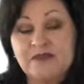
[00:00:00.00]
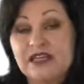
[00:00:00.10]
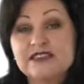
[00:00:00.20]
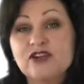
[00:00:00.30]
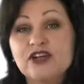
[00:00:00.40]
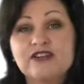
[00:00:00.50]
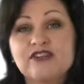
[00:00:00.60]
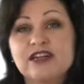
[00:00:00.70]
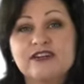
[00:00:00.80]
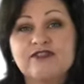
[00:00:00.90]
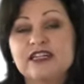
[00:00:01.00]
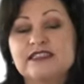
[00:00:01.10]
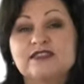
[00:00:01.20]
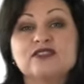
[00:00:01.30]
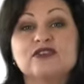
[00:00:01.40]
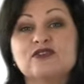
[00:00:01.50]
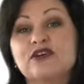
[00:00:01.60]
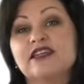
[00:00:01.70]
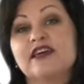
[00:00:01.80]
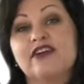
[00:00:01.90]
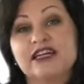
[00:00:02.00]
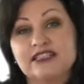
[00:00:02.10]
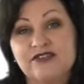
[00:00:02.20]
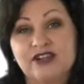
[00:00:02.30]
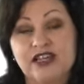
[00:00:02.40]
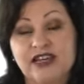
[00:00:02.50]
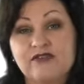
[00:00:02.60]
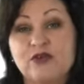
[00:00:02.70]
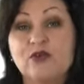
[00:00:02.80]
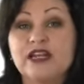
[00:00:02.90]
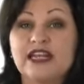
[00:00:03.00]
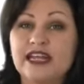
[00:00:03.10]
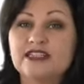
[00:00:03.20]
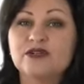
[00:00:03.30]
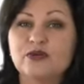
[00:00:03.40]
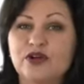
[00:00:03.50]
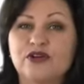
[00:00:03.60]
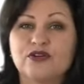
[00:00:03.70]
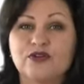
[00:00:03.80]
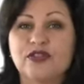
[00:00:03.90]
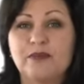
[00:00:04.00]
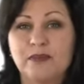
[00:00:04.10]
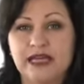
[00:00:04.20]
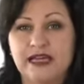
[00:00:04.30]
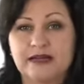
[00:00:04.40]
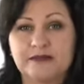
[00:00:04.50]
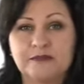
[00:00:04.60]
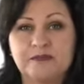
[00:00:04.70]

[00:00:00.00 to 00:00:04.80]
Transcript: There's not even any reason to look at their activity level. We need to work on who they're being